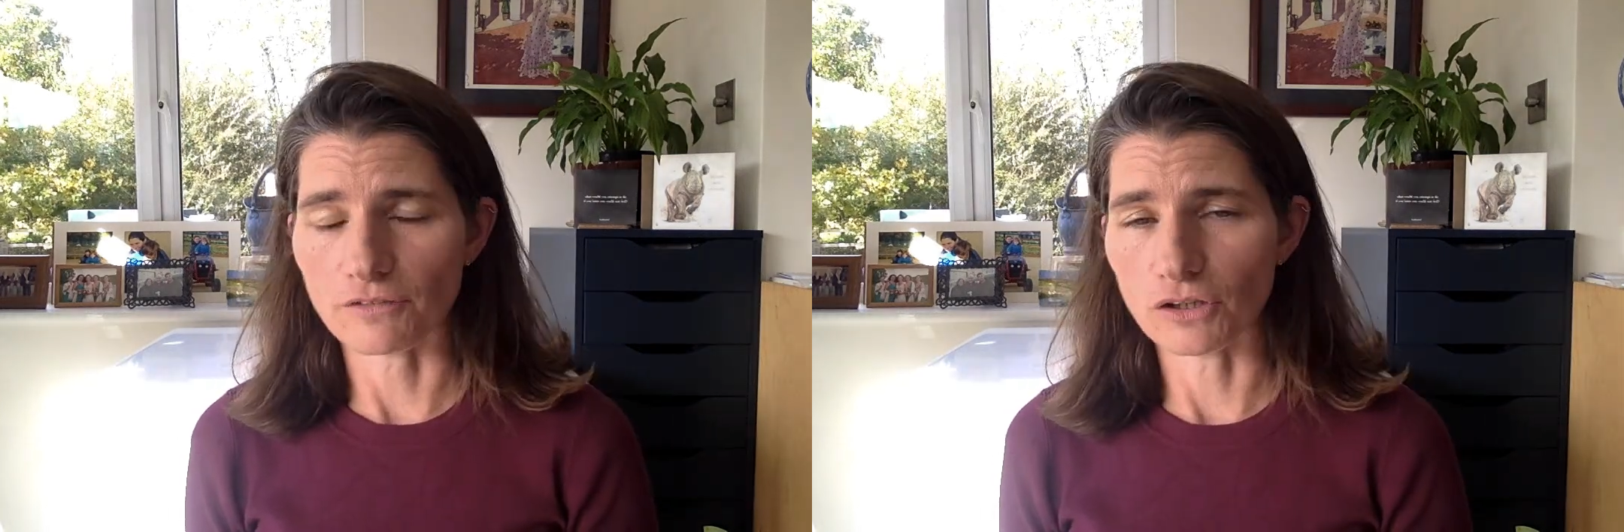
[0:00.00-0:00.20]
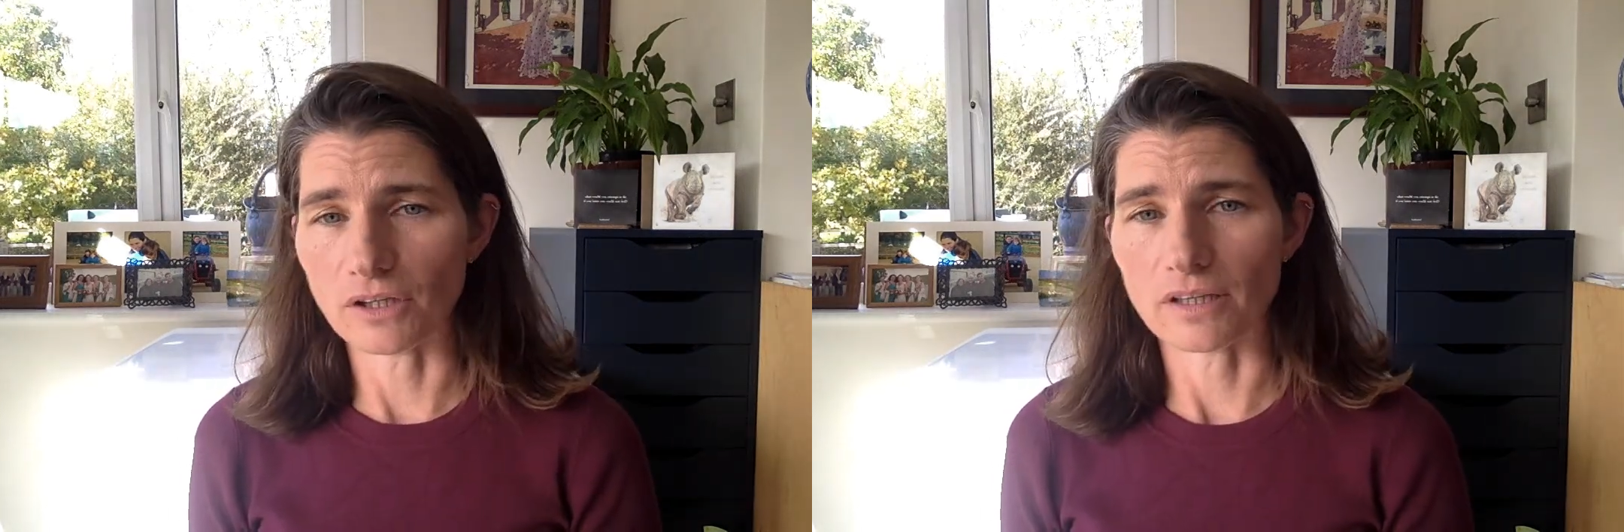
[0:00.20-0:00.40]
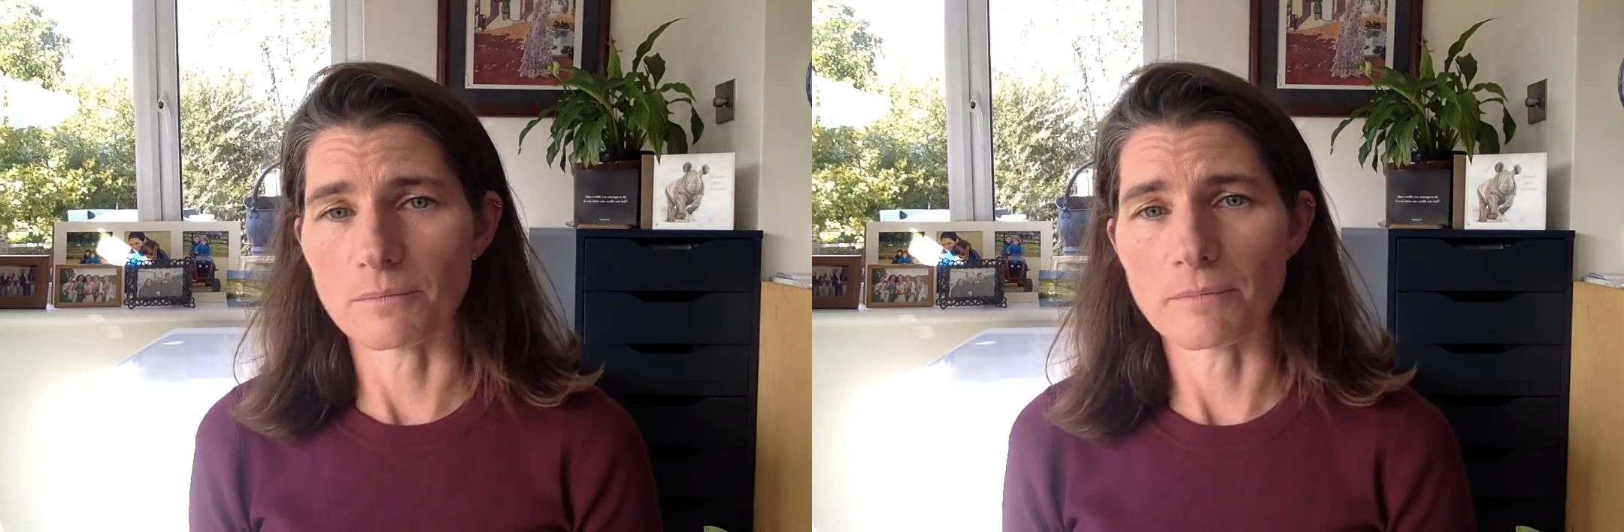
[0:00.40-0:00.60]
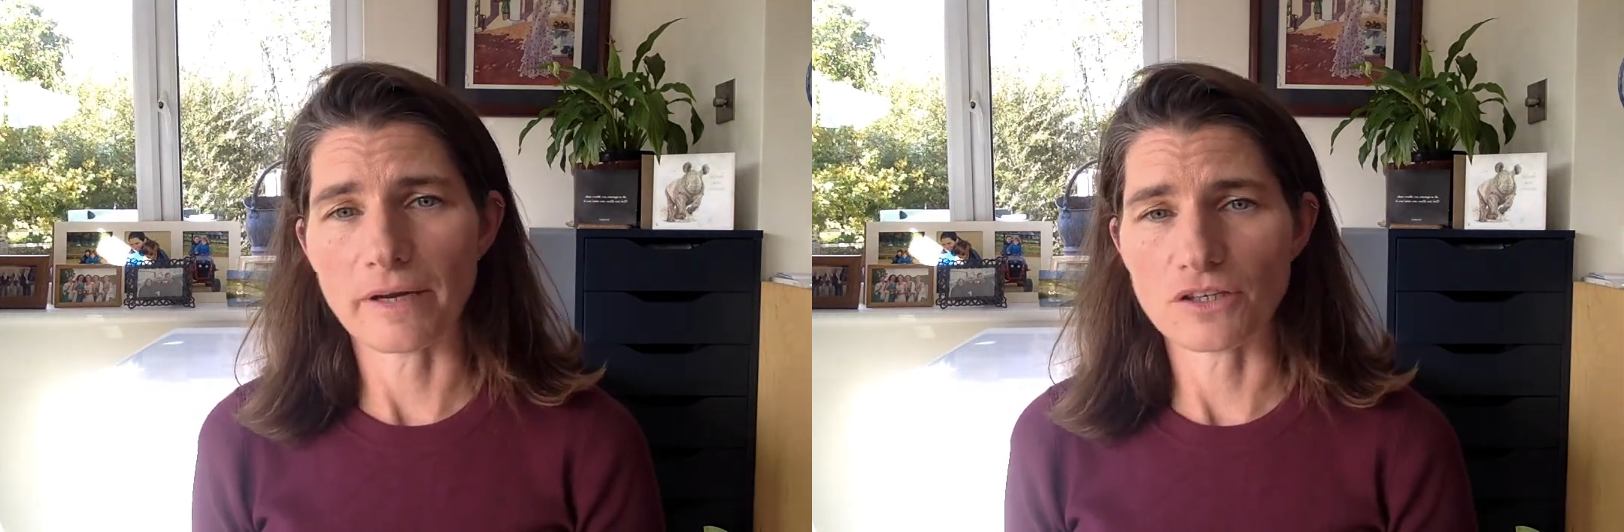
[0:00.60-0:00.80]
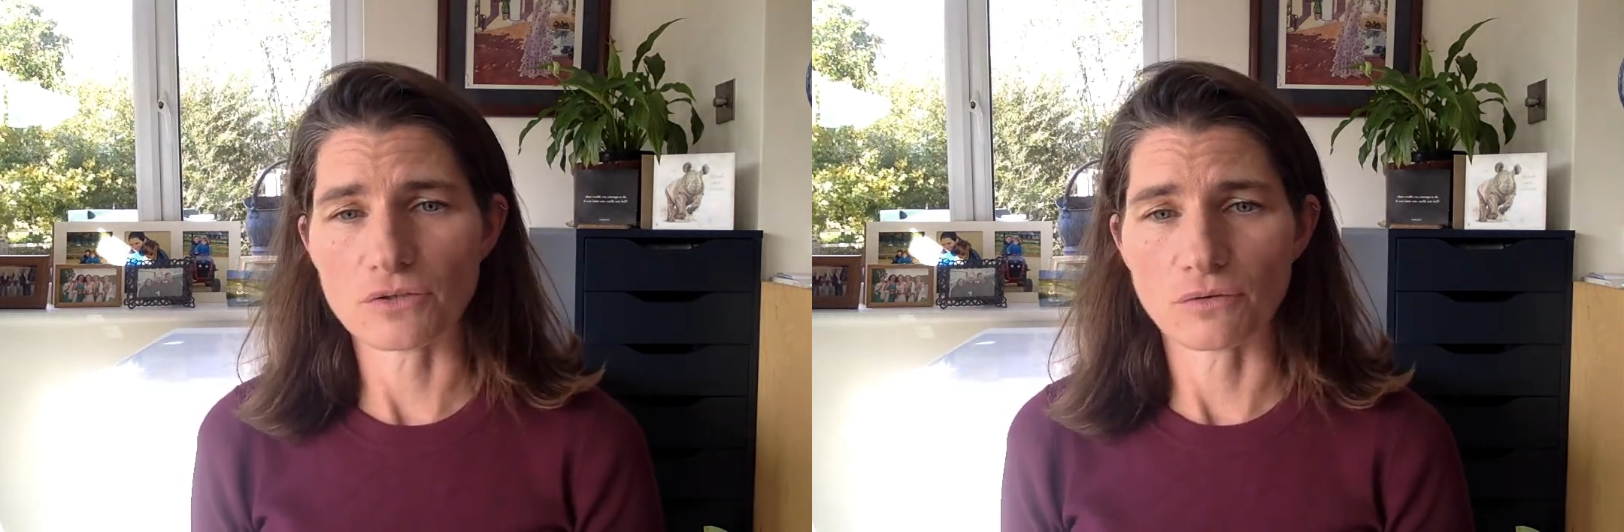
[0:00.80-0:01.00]
a look at them and
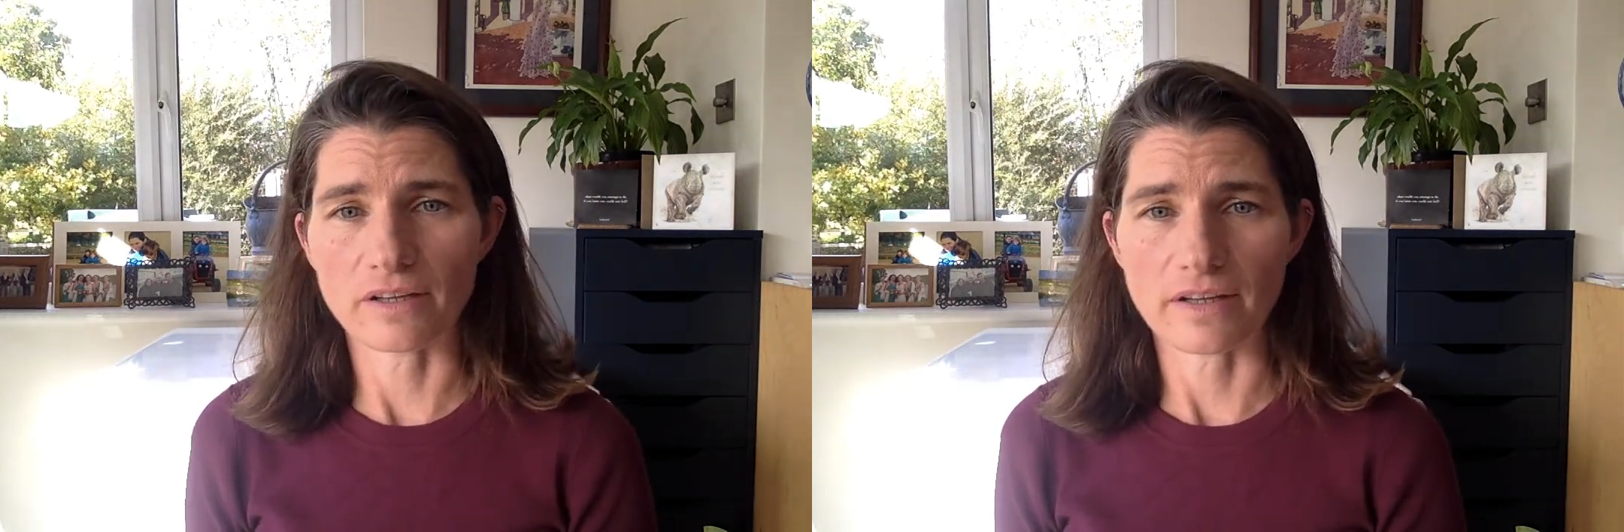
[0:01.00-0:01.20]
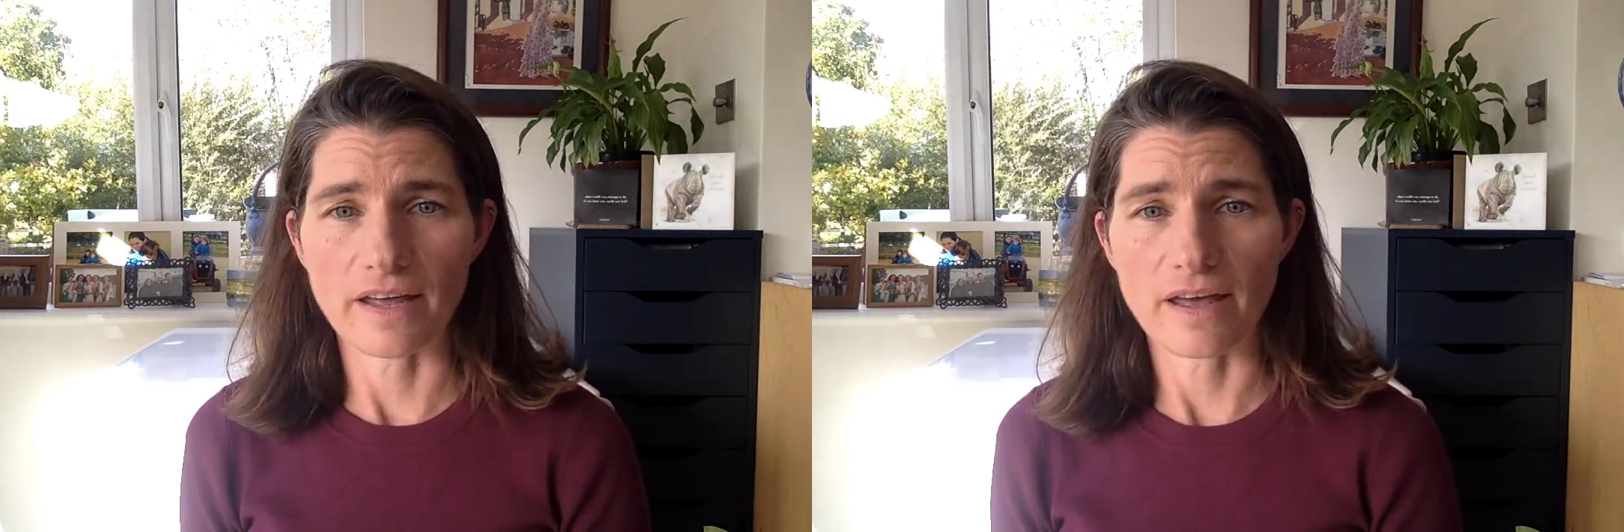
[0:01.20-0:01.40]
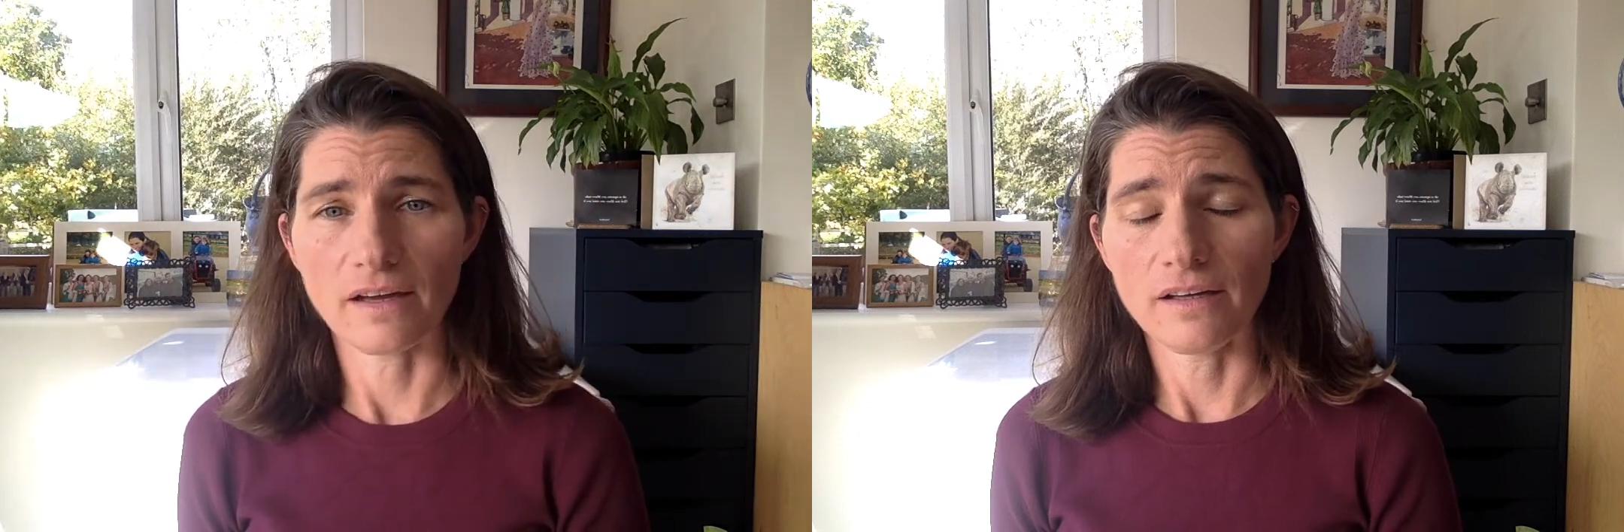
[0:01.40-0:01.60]
make sure that they're